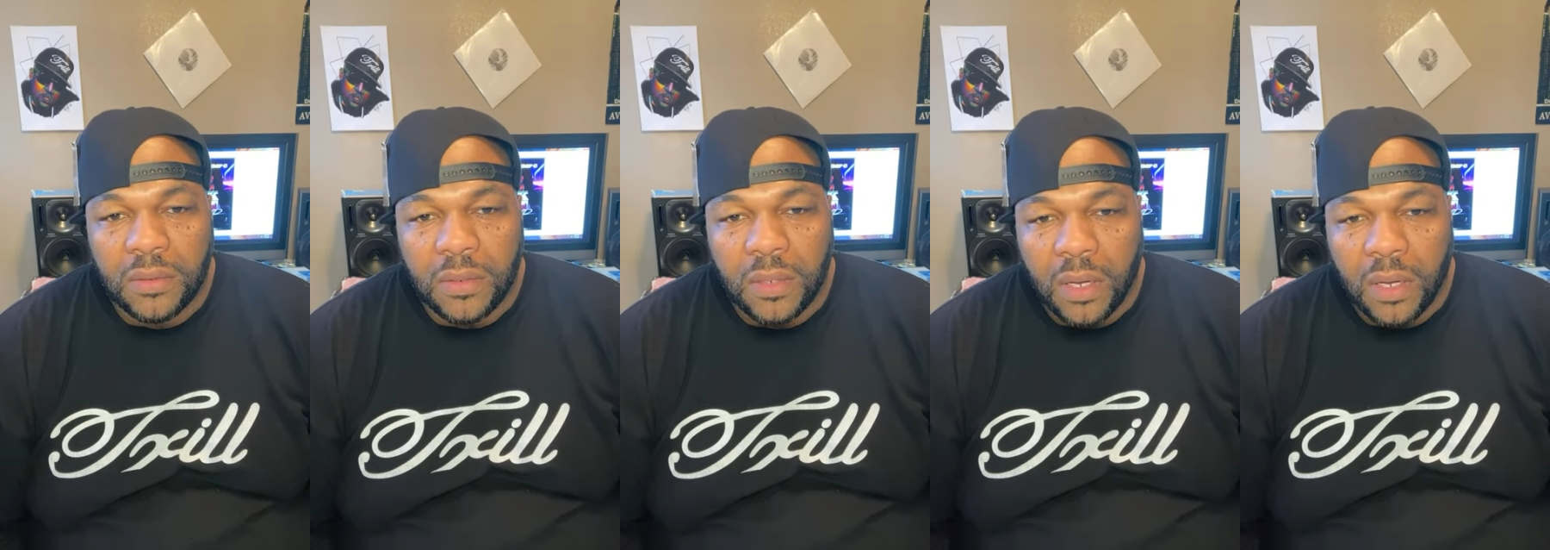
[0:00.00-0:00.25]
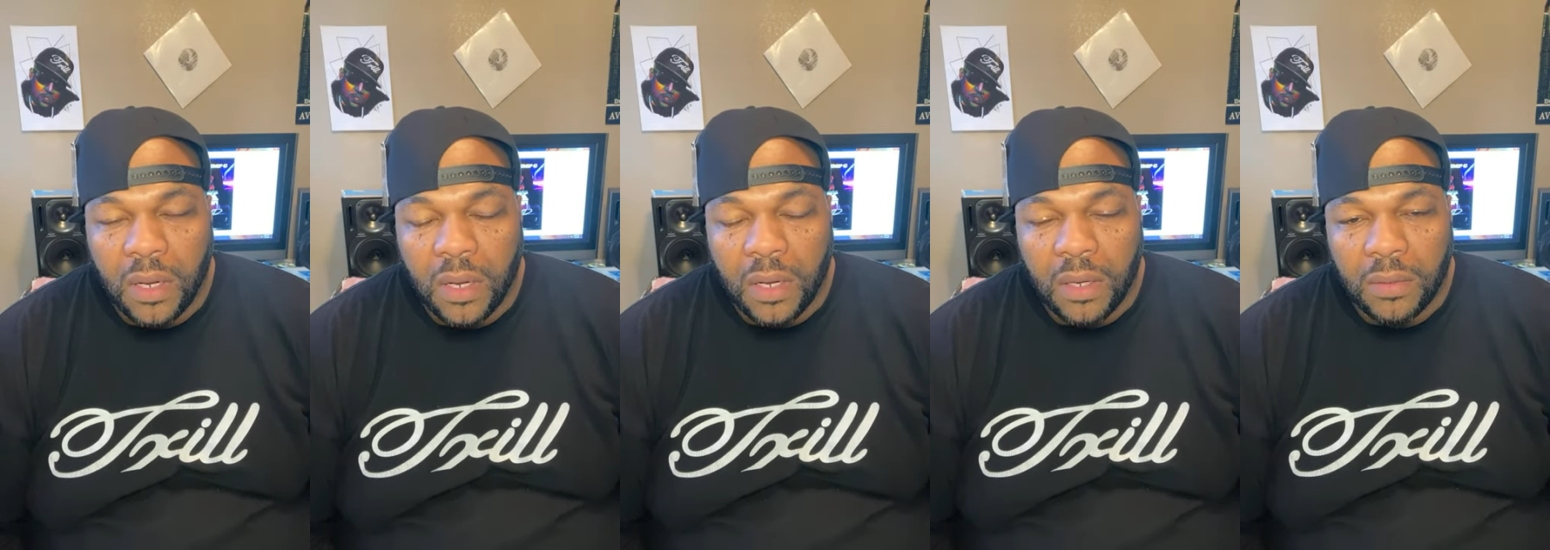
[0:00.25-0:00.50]

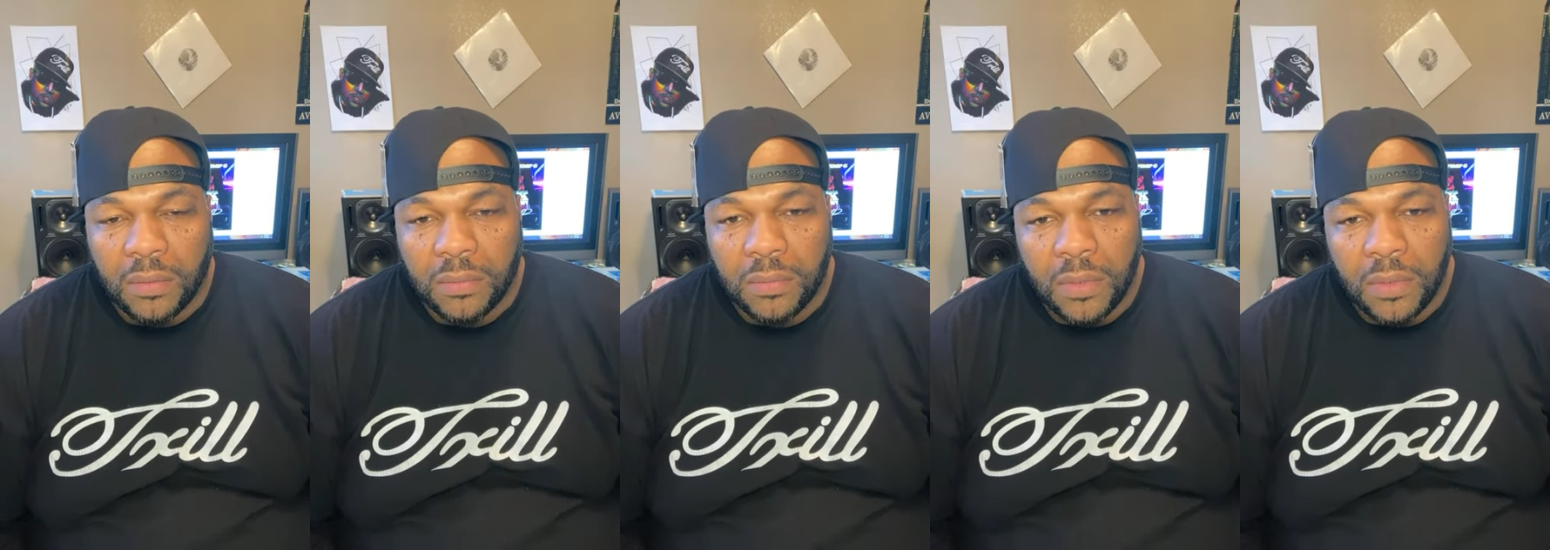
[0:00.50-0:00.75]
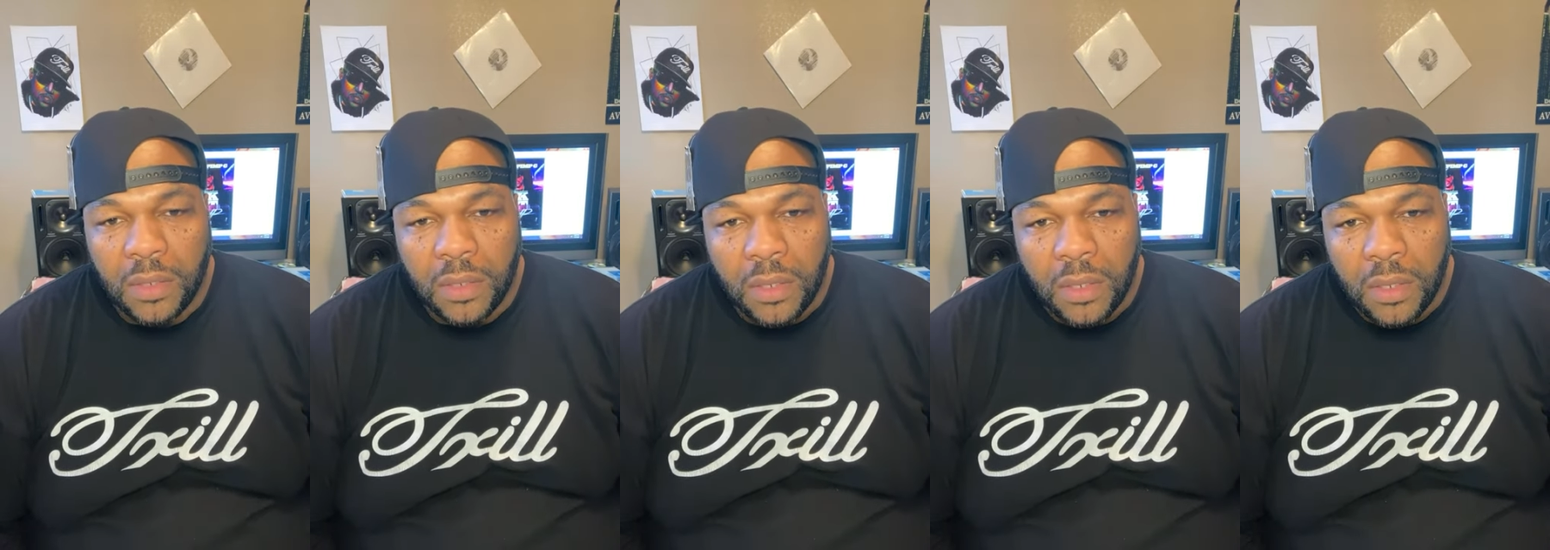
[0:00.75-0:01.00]
Uh,
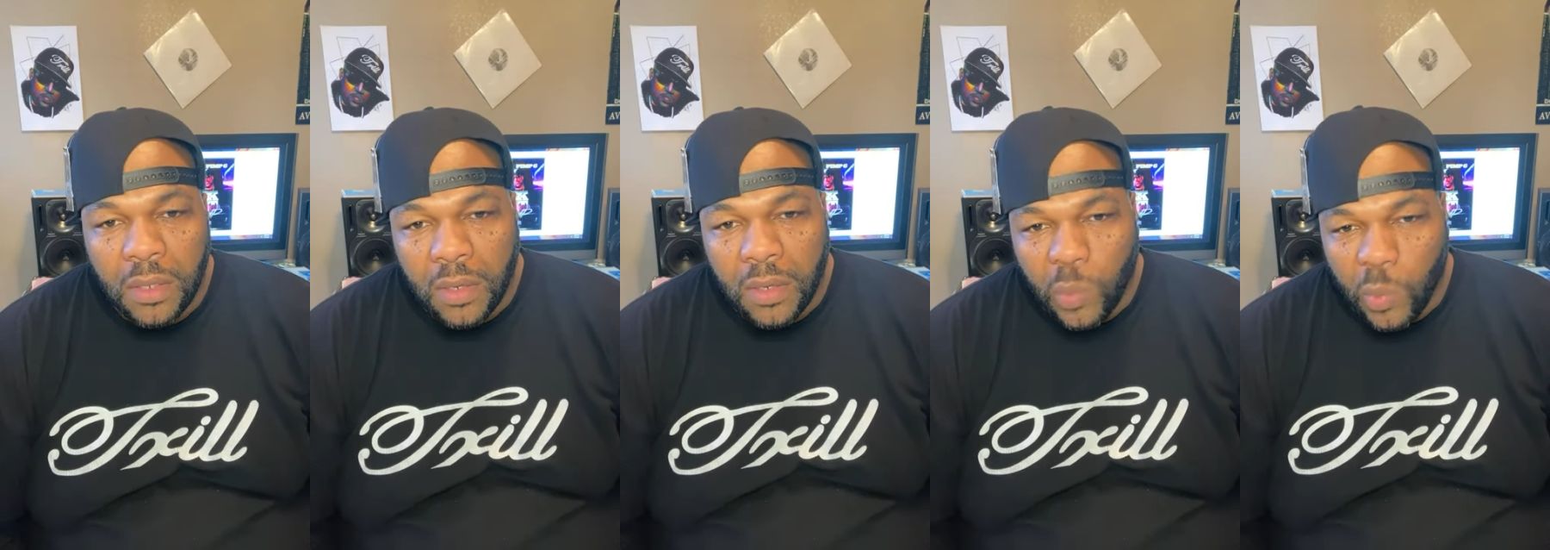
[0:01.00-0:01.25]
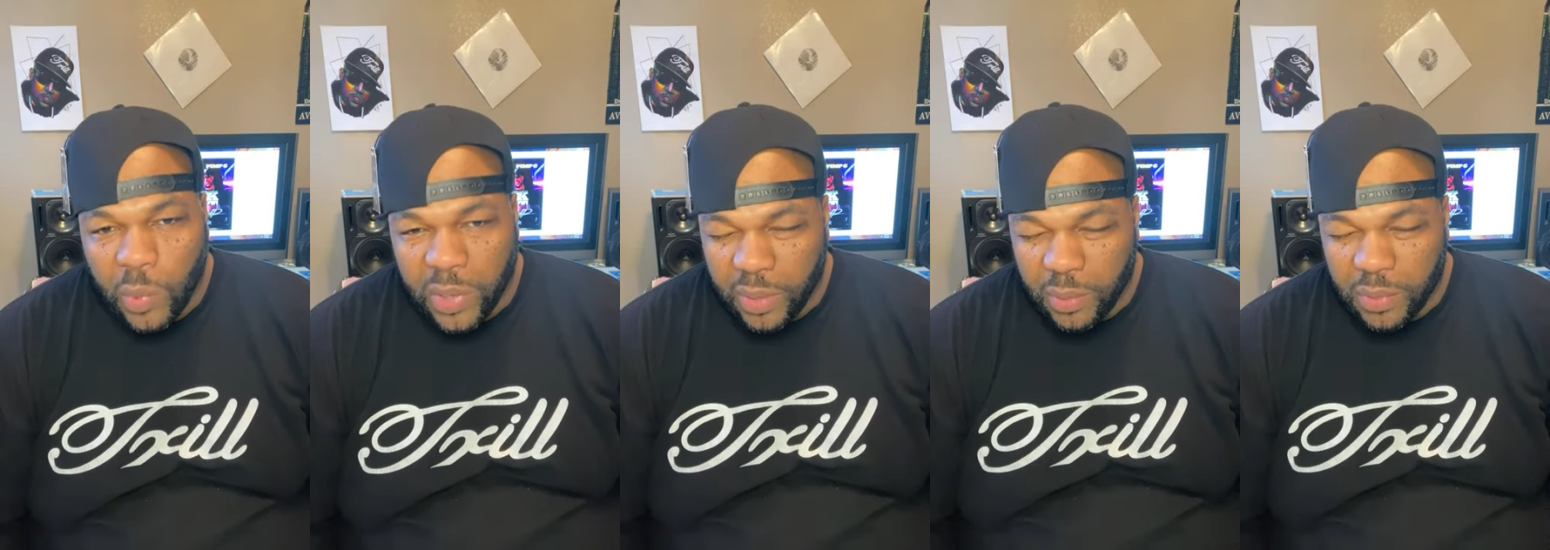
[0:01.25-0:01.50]

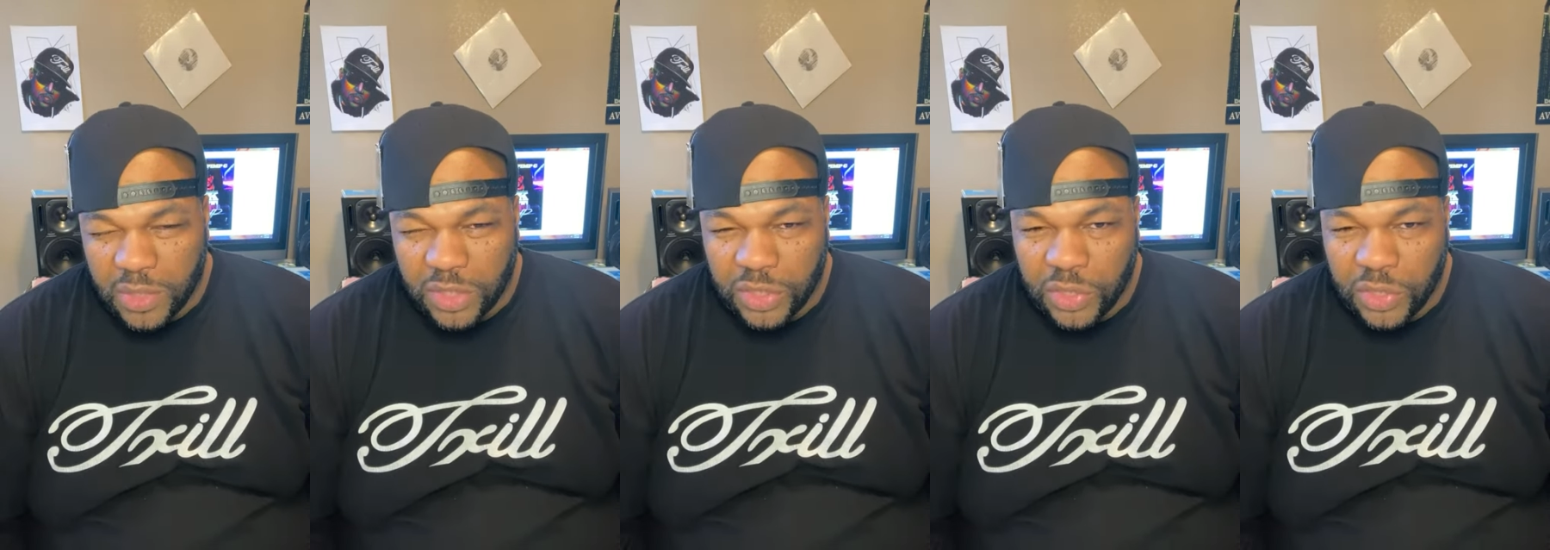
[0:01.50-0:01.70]
what it was